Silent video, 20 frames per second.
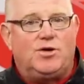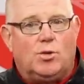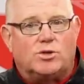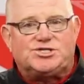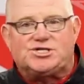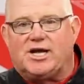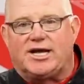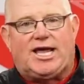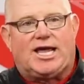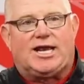It
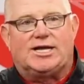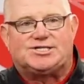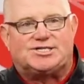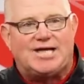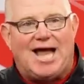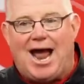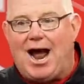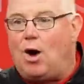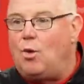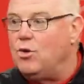wasn't like it is
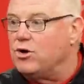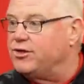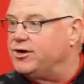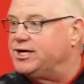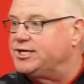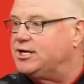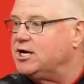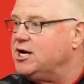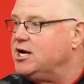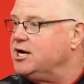now where
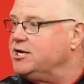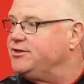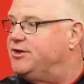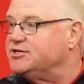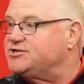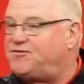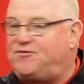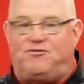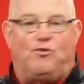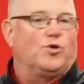like
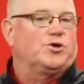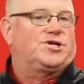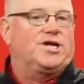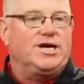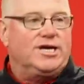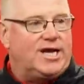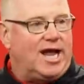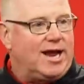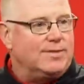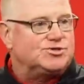there's
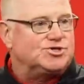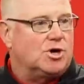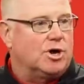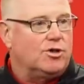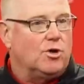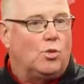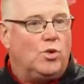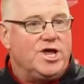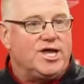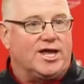14 games
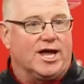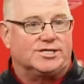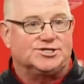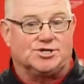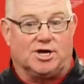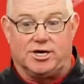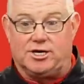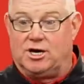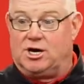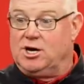on the
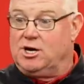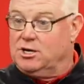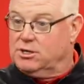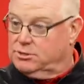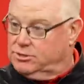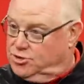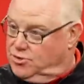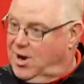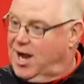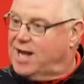weekends. Like
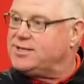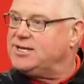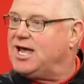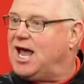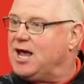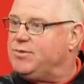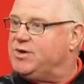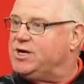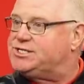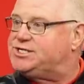you had the
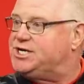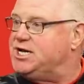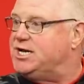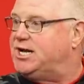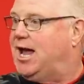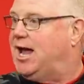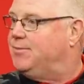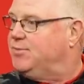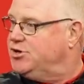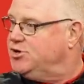ABC
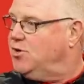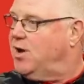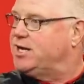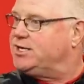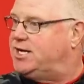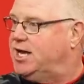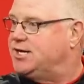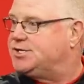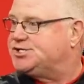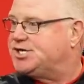game and you
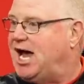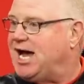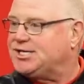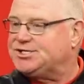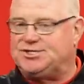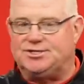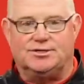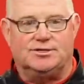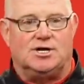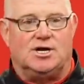had Keith
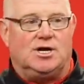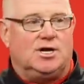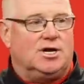Jackson